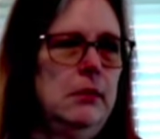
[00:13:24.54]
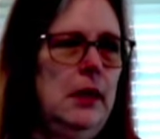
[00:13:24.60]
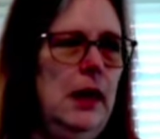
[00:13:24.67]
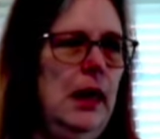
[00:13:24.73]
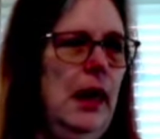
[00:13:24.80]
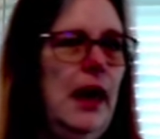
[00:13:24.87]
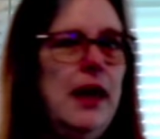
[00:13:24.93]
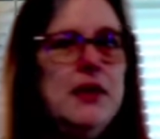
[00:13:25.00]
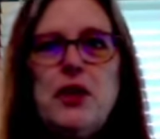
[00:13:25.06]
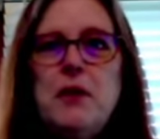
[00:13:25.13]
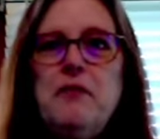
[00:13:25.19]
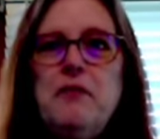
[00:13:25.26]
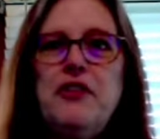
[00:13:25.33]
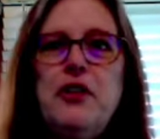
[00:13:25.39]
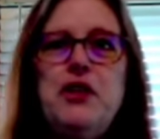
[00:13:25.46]
In some
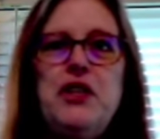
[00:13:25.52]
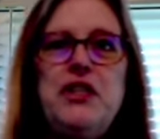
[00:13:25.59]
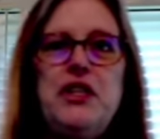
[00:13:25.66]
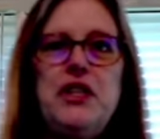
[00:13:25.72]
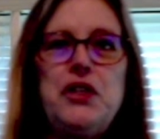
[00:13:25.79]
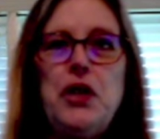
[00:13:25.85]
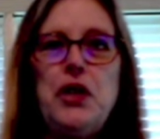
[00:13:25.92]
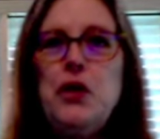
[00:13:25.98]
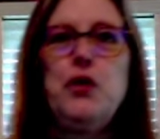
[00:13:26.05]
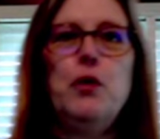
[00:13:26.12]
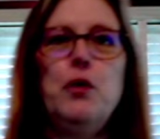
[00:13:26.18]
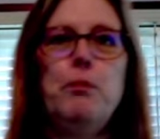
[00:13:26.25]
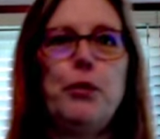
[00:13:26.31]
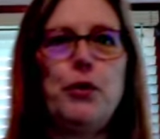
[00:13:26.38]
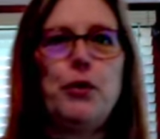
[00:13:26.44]
versions, it's you
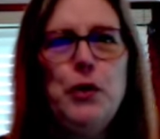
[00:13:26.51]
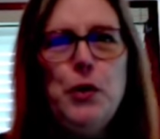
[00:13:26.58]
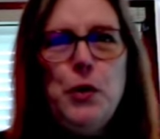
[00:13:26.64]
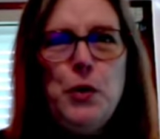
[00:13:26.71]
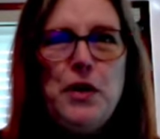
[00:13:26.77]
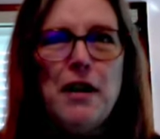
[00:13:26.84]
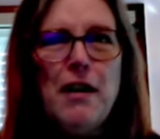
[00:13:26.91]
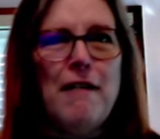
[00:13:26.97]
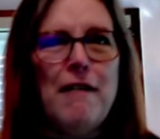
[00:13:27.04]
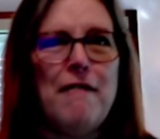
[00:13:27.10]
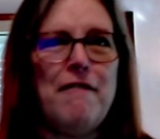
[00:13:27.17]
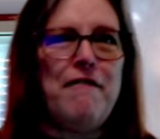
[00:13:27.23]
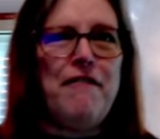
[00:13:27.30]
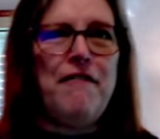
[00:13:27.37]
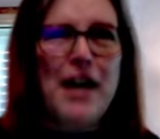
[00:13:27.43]
brood of
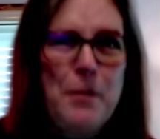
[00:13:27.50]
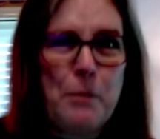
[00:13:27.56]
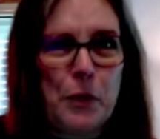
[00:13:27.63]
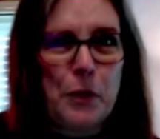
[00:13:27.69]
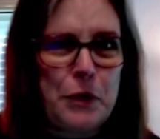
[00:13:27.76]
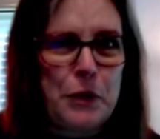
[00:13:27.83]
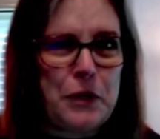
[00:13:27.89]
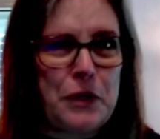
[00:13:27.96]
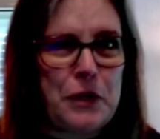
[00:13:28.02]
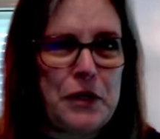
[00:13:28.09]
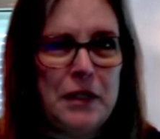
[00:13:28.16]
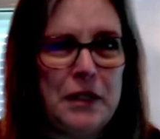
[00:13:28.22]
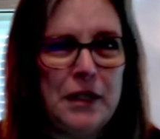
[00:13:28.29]
vipers.